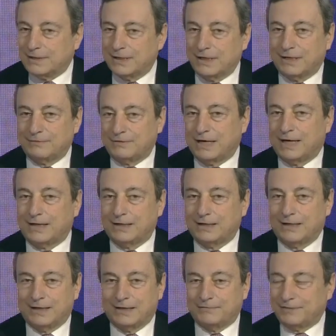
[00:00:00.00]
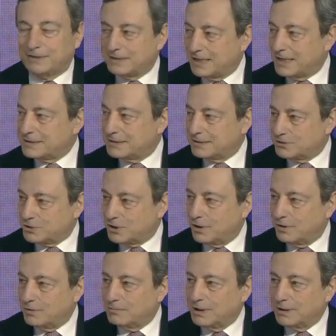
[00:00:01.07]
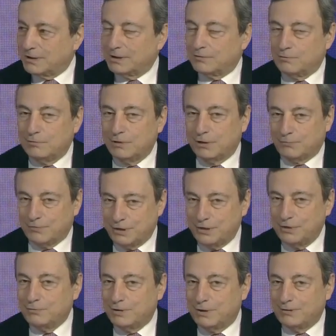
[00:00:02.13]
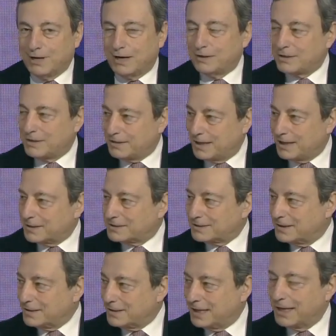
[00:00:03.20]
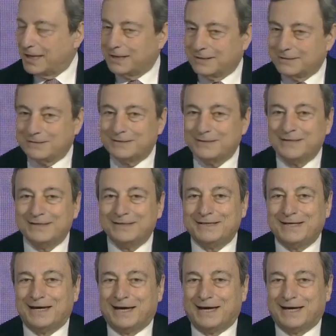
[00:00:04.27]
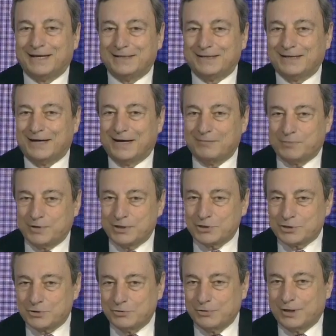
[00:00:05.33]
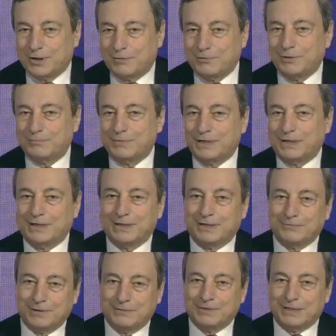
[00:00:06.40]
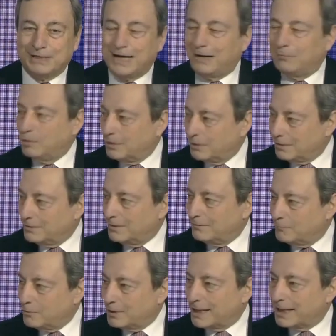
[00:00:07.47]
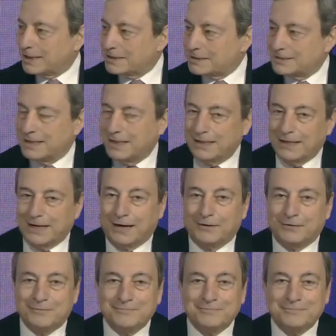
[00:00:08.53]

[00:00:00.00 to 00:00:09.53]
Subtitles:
They have done a fantastic job. I think we will renew our thanks at the end, and I'm pretty sure it will be double of what I can say now.